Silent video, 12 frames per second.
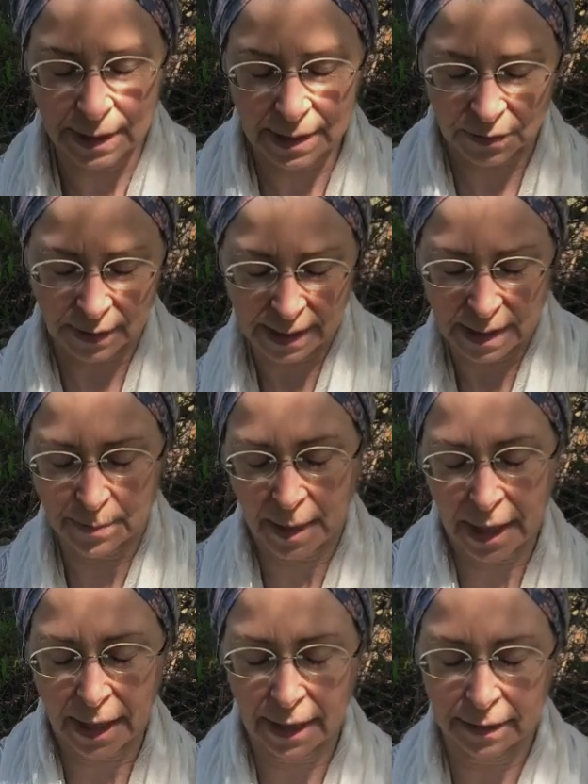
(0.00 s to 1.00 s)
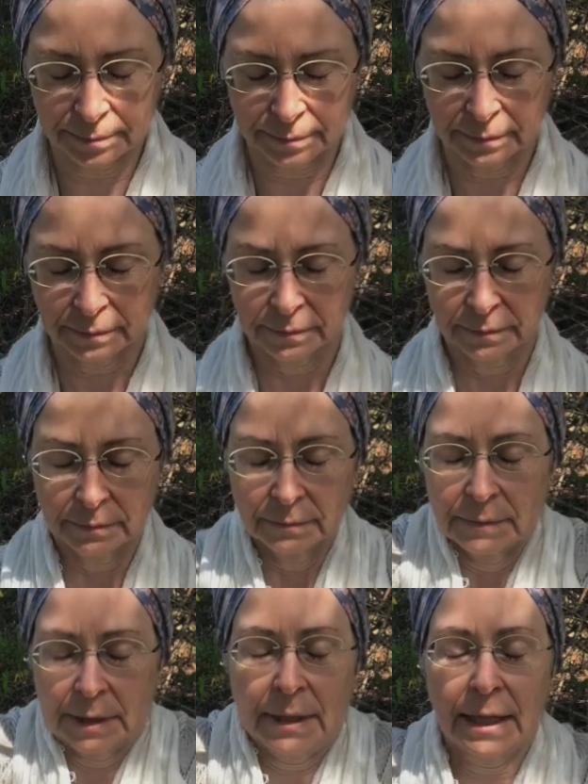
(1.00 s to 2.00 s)
a straight spine,
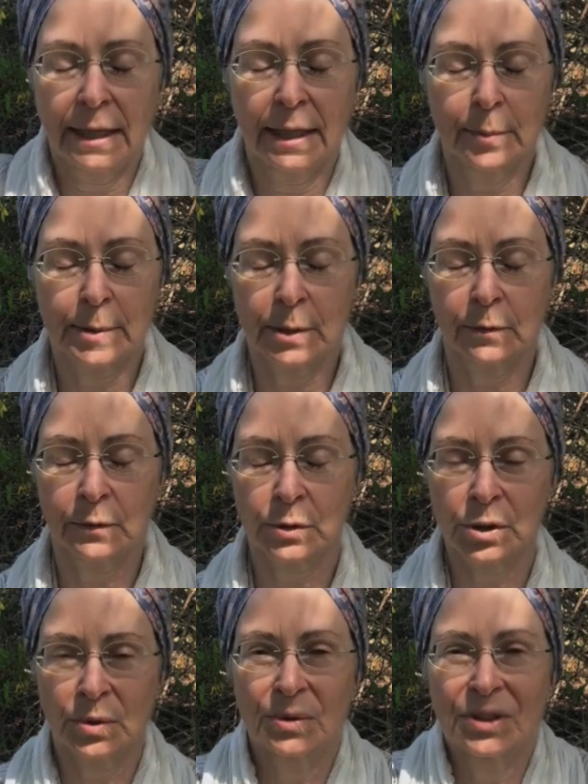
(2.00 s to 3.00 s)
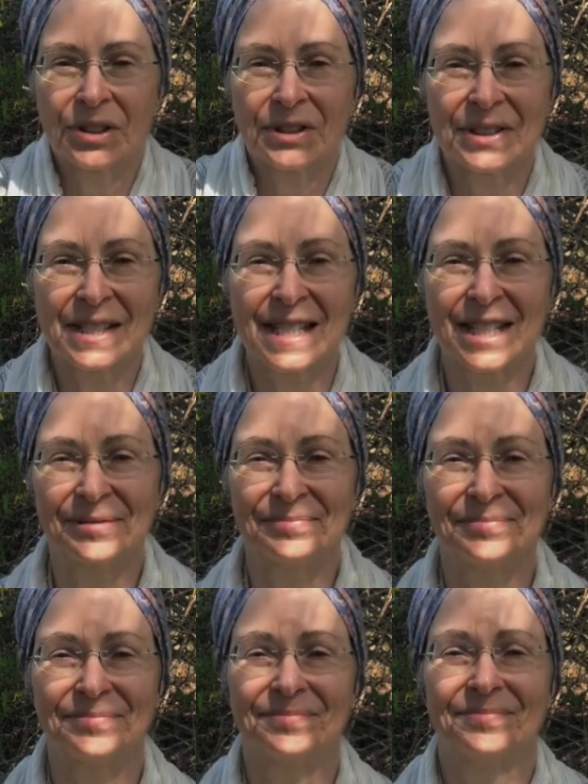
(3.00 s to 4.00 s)
align hips over shoulders,
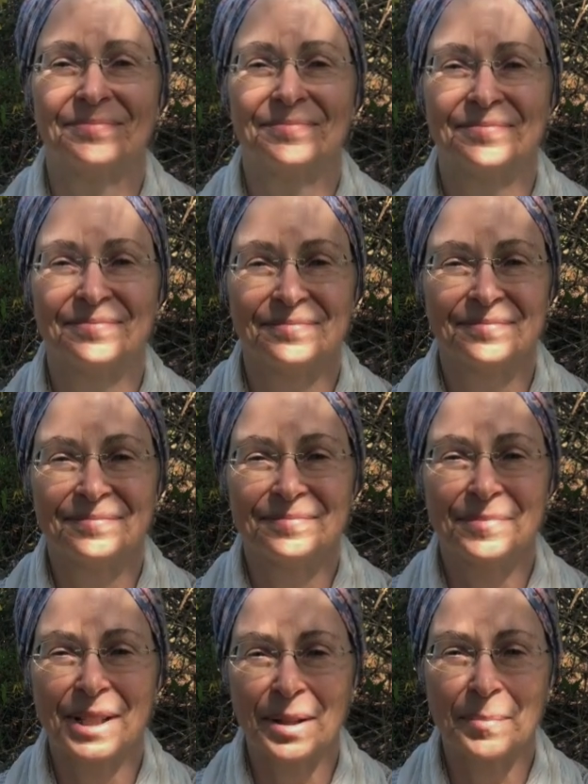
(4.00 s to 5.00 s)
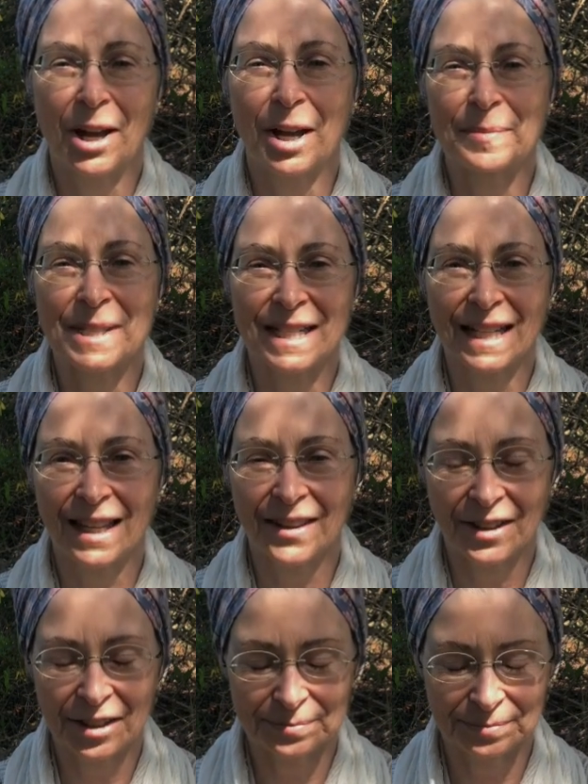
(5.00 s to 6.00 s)
bring the palms
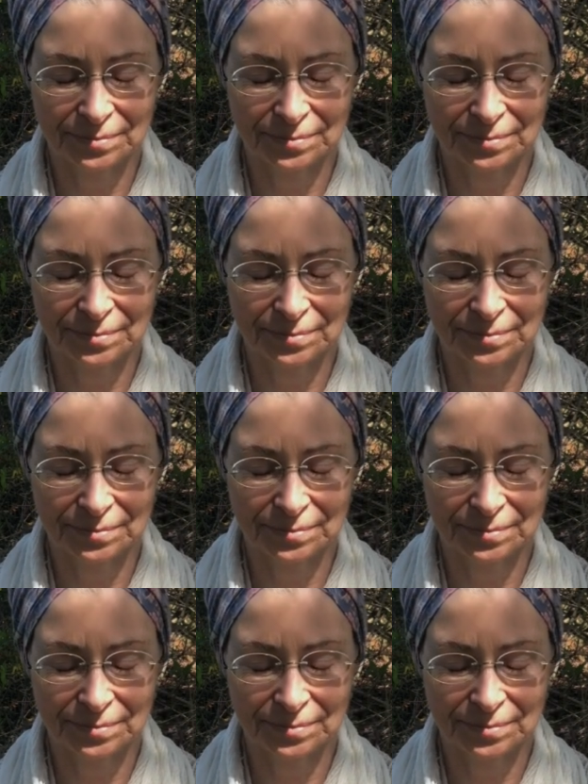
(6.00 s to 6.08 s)
together.